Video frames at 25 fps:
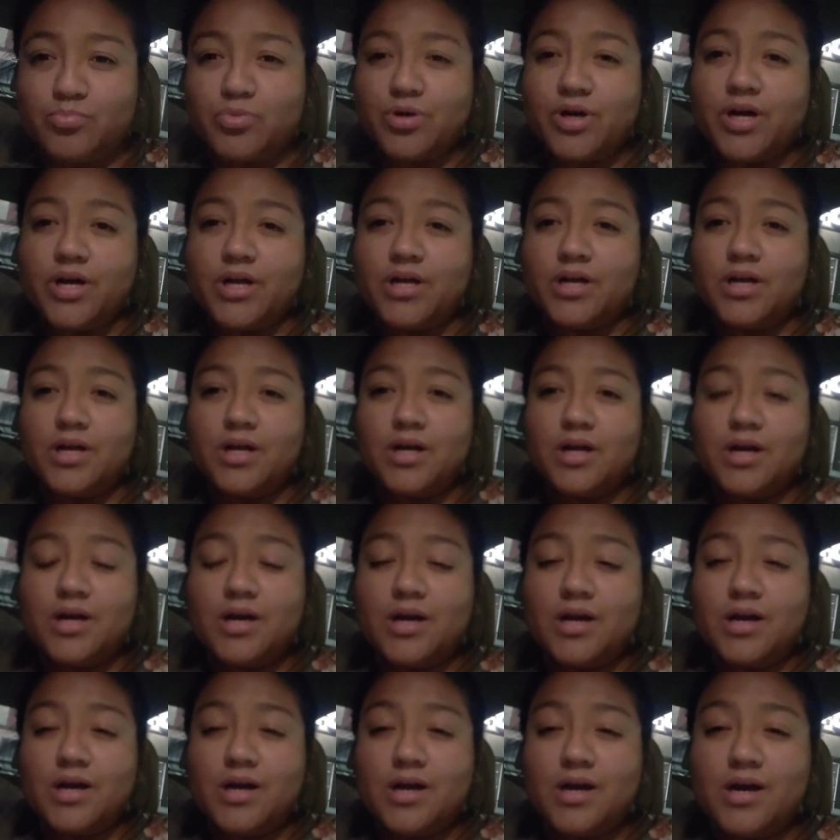But
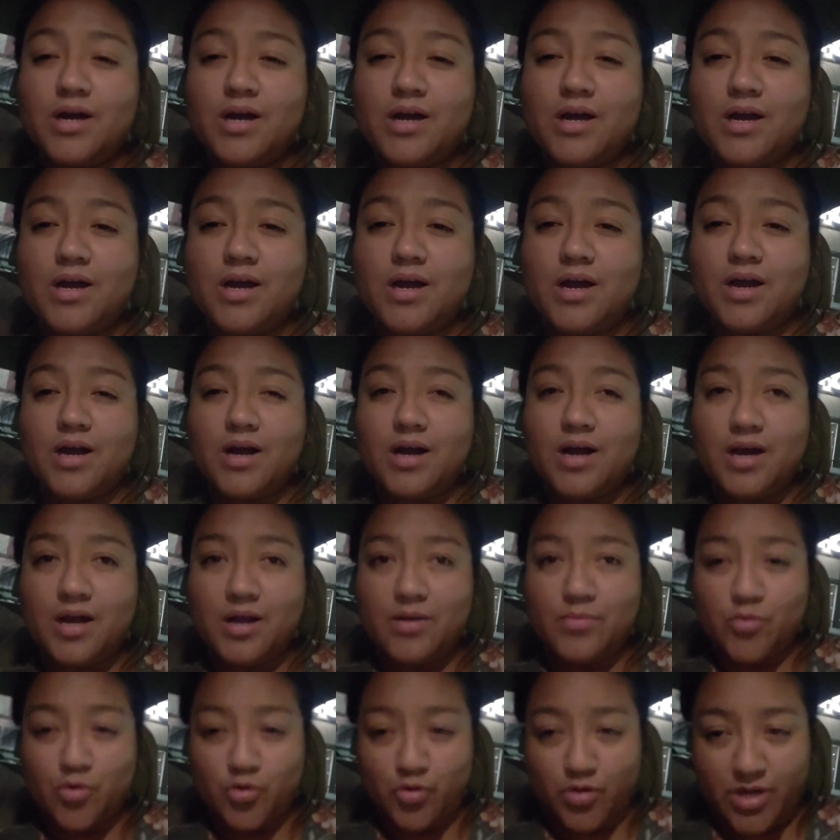
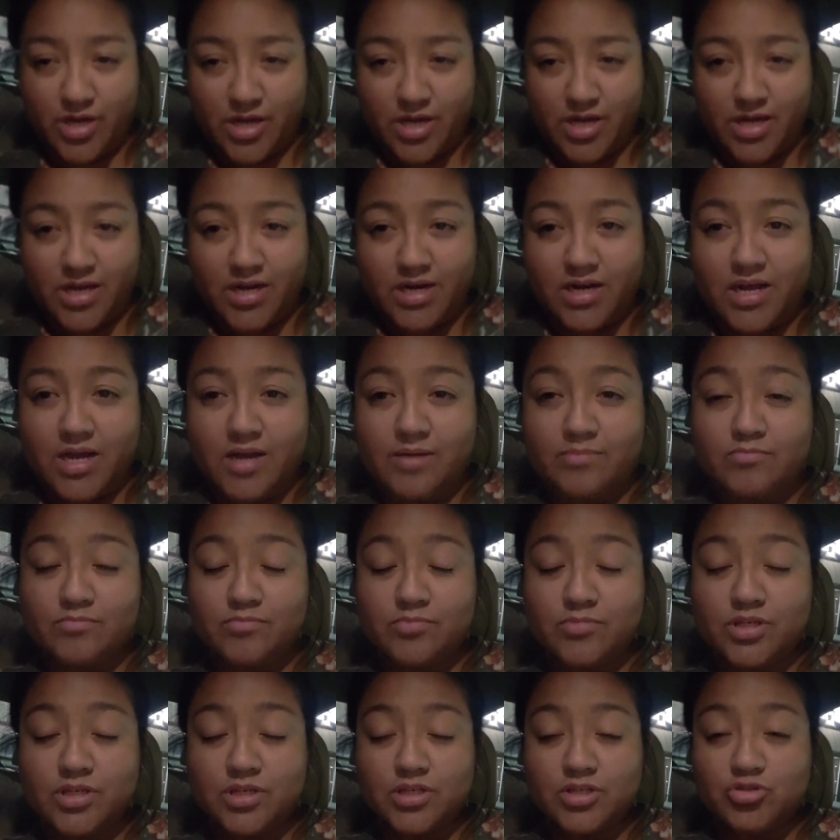I'm okay and
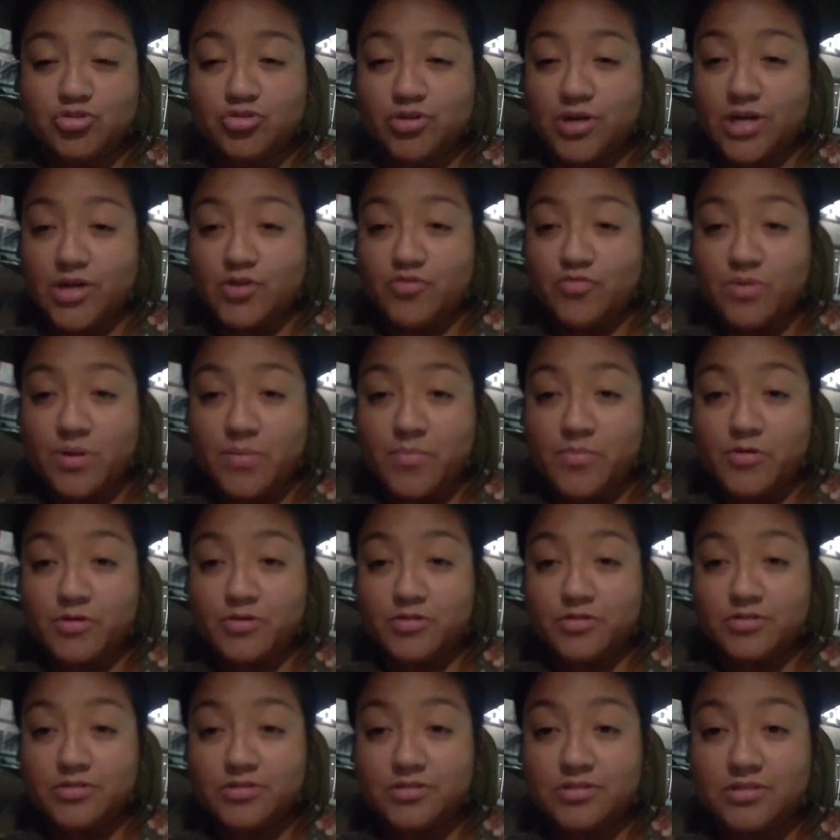I'm going to try to
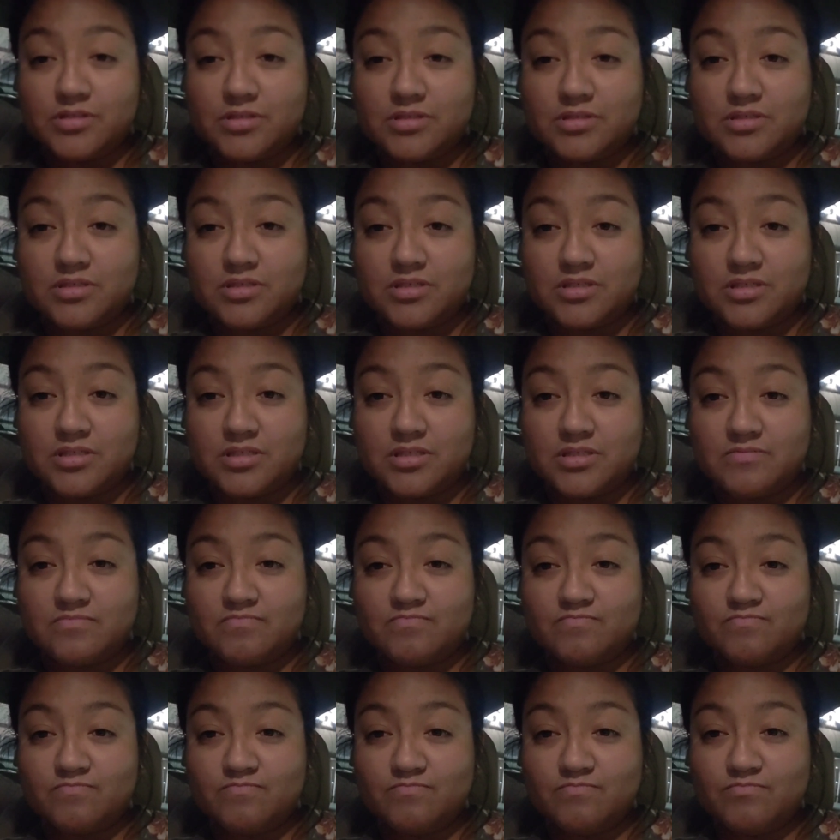remember to
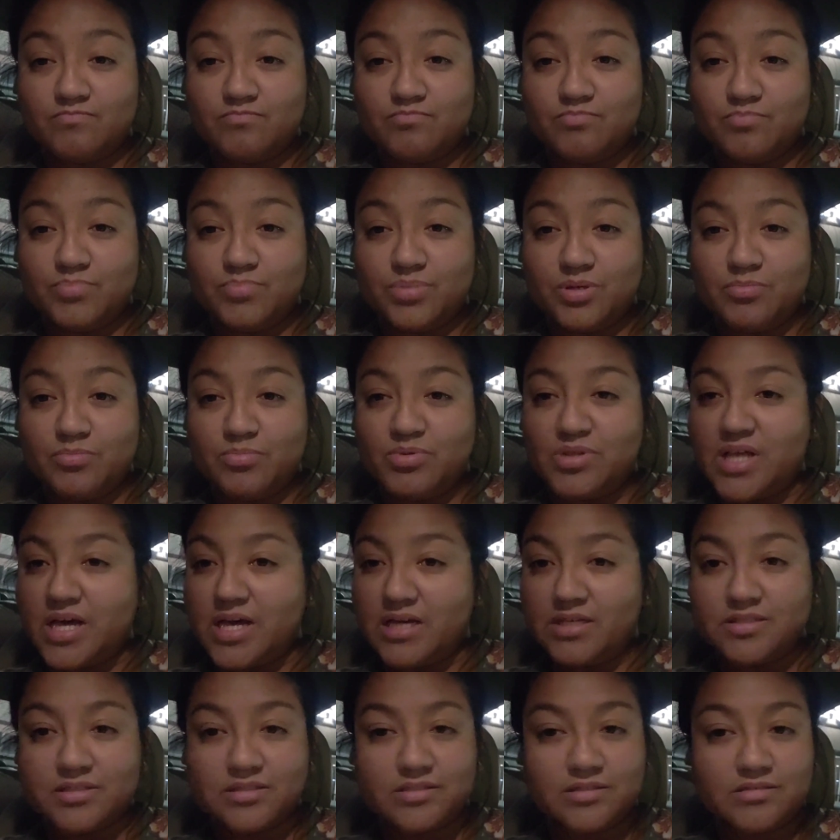just be
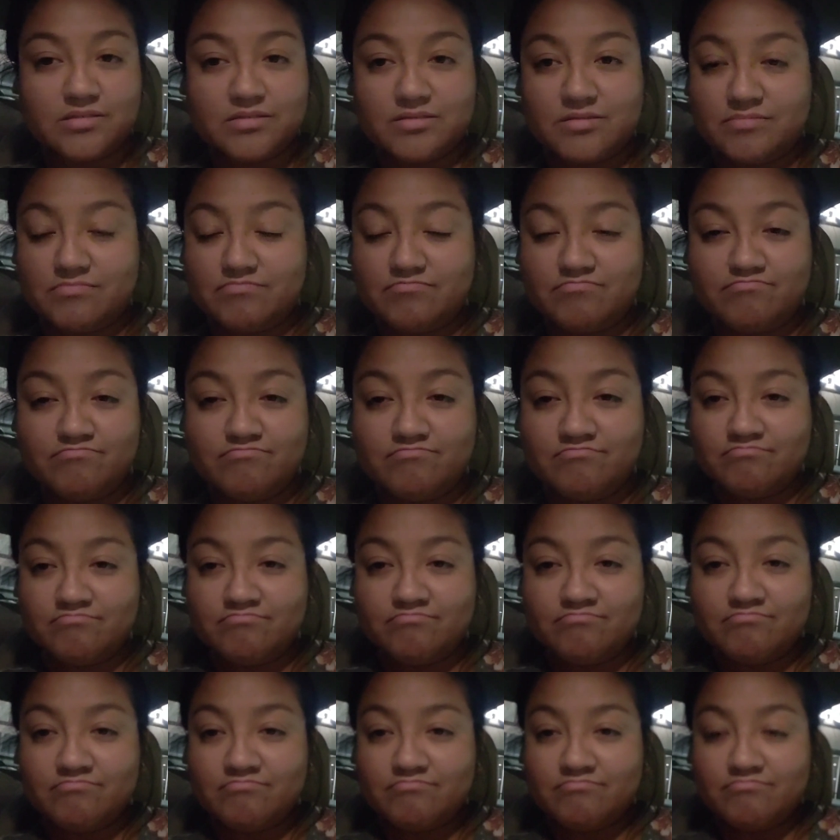blessed
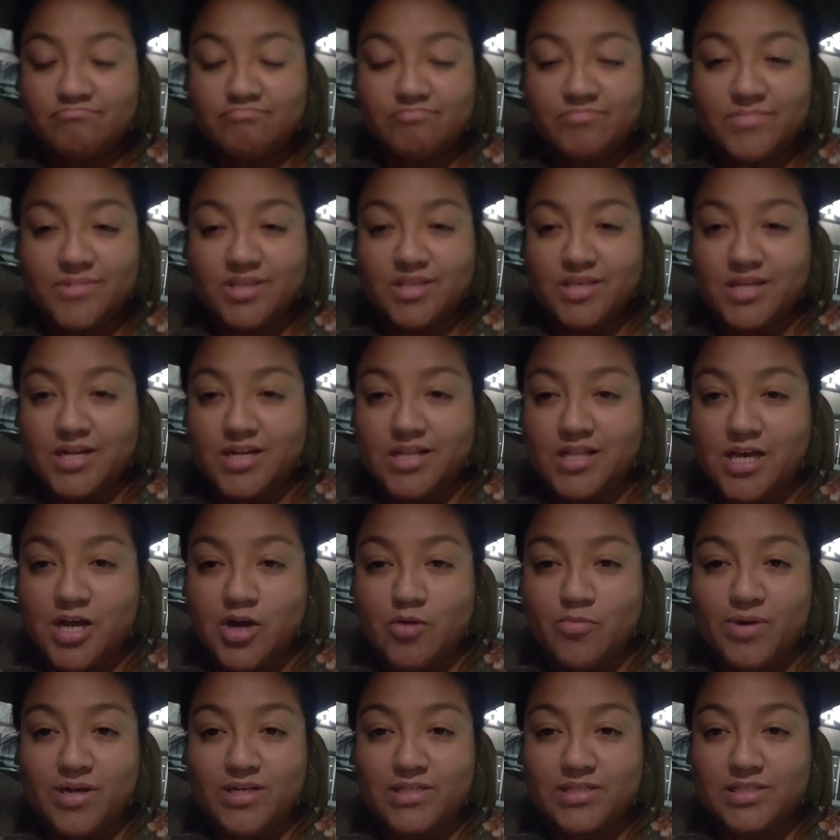and
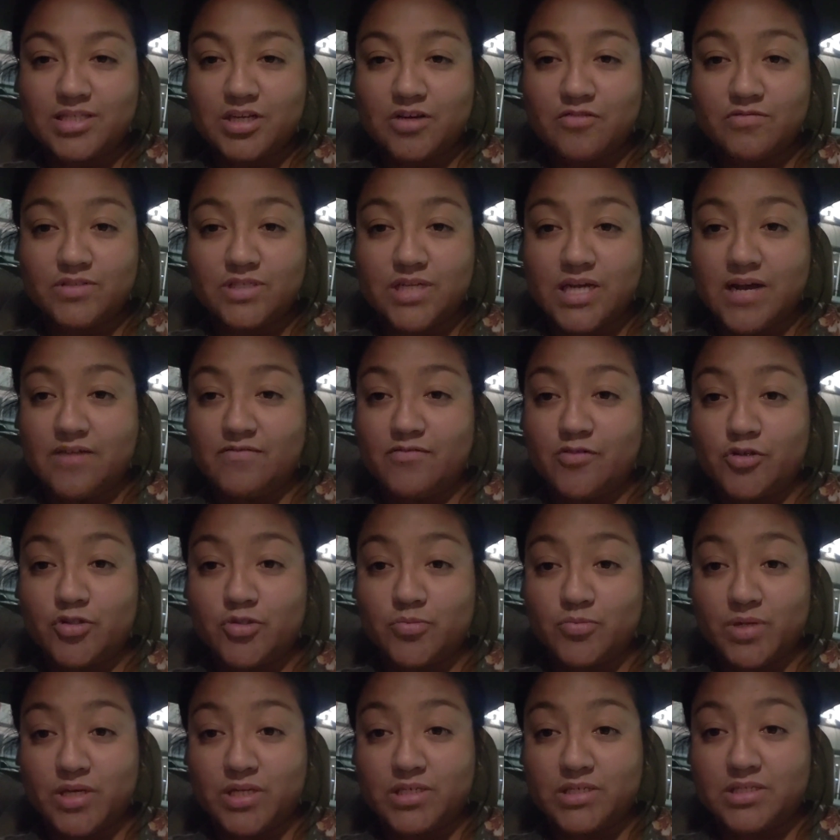allow myself to have
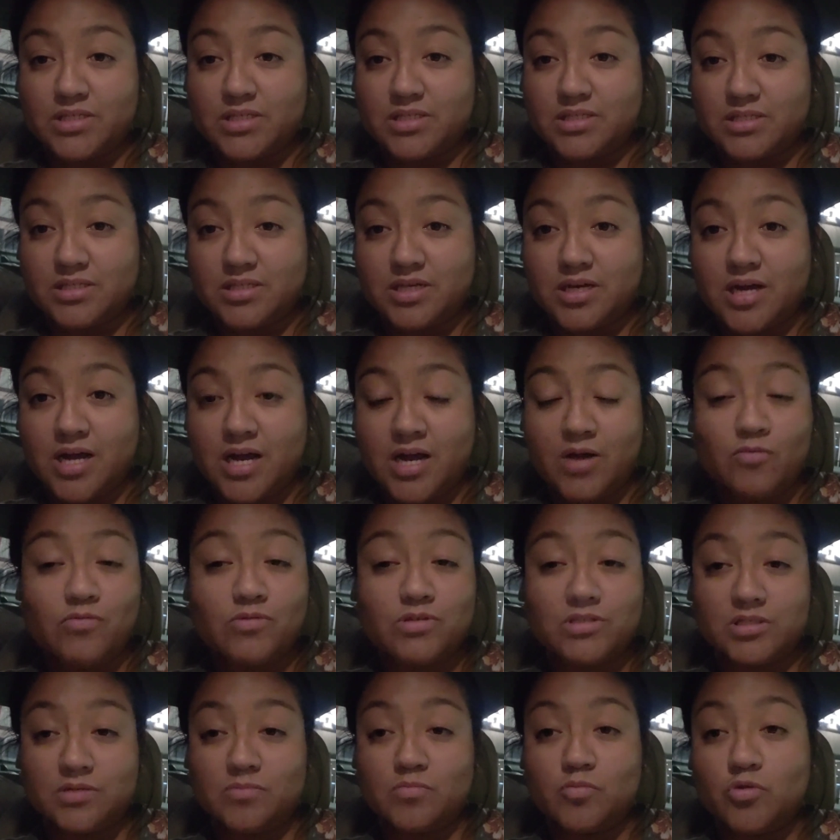those blessings that I
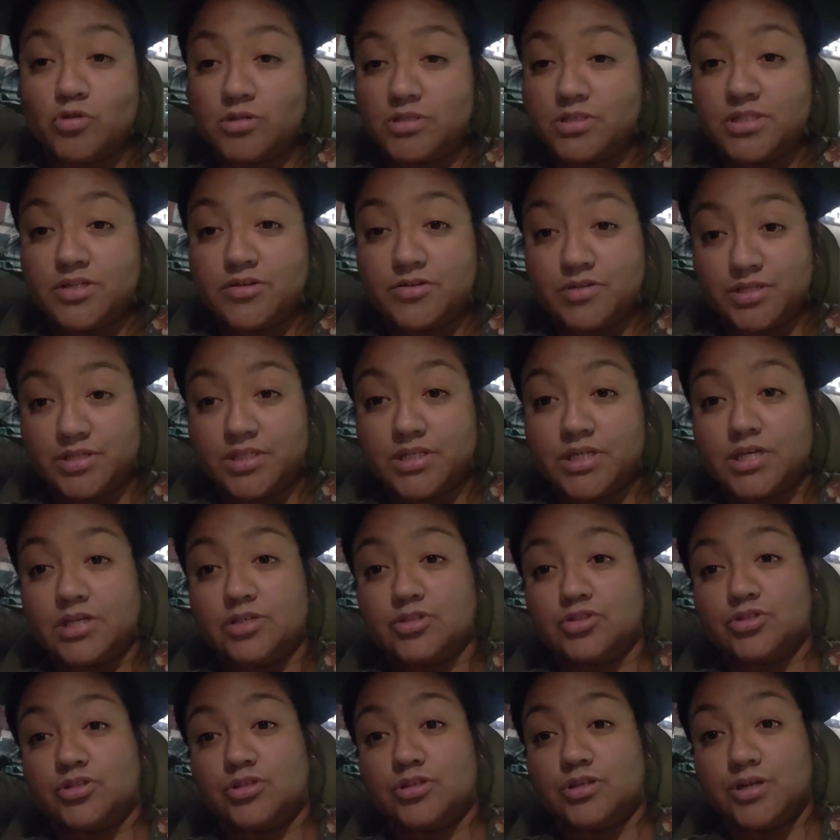wasn't more seriously
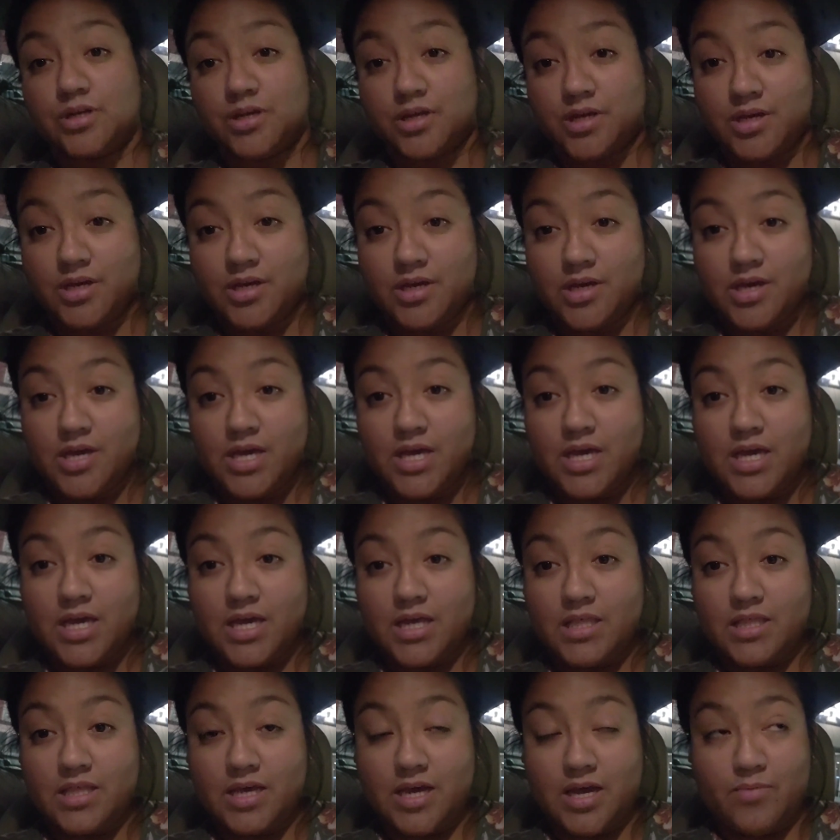injured
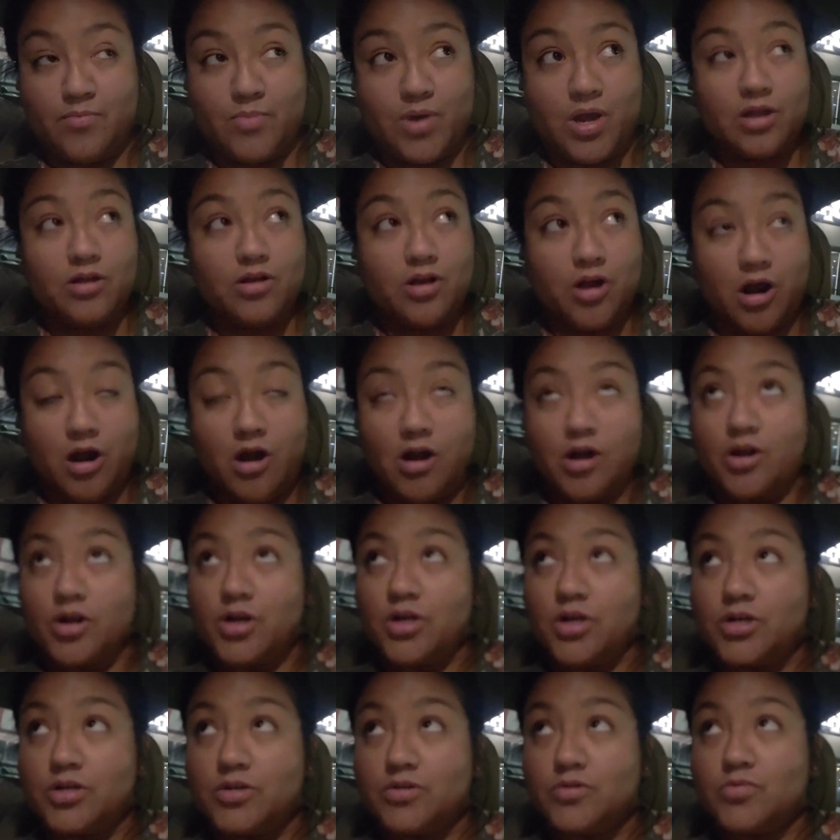and that my
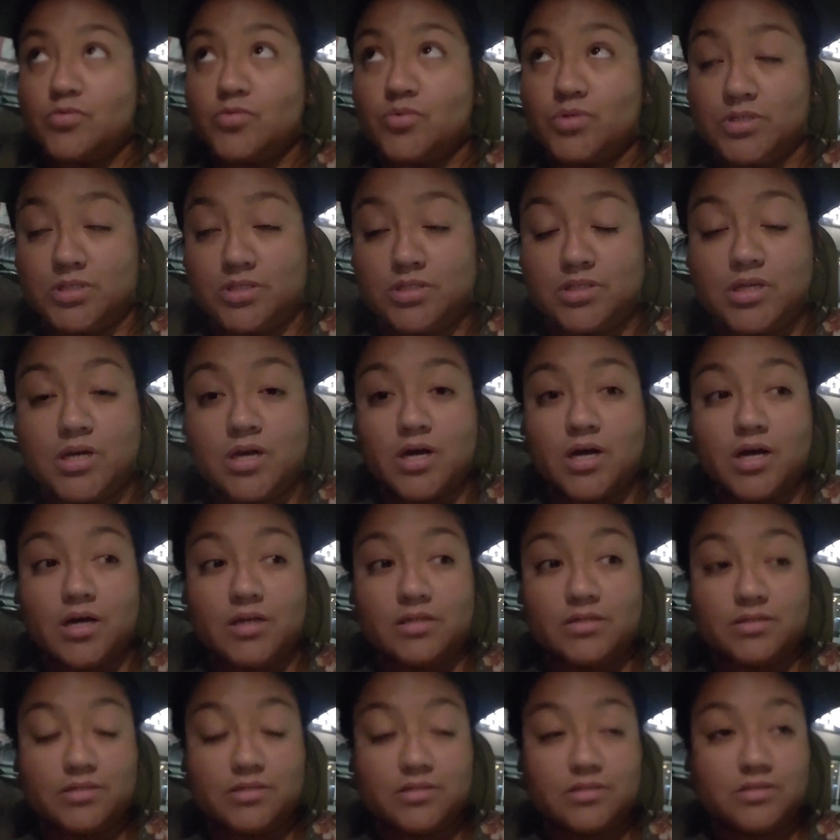car was
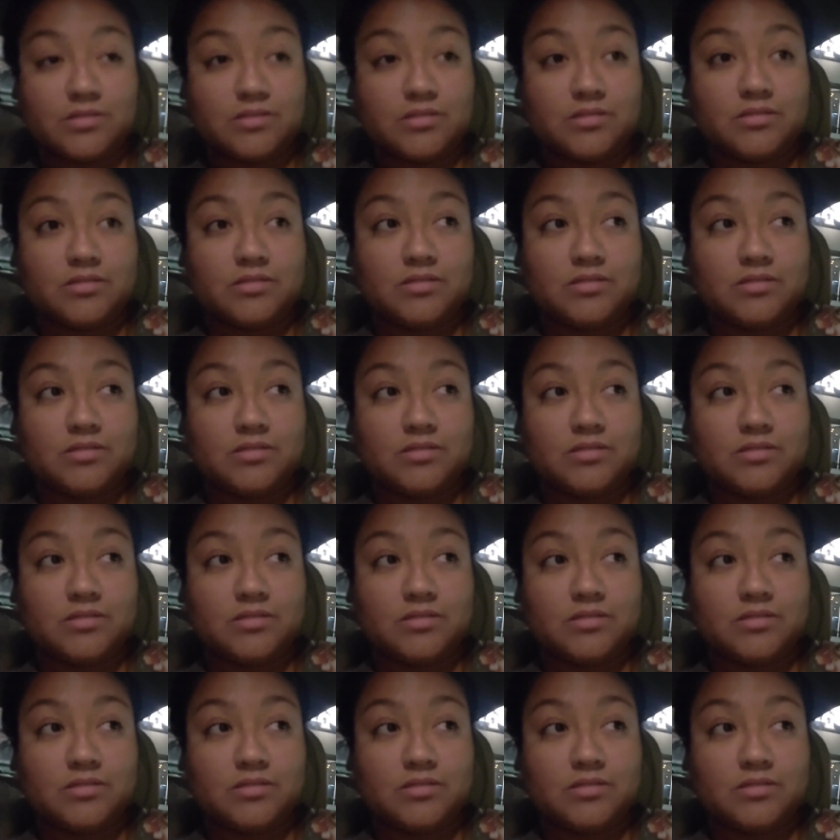not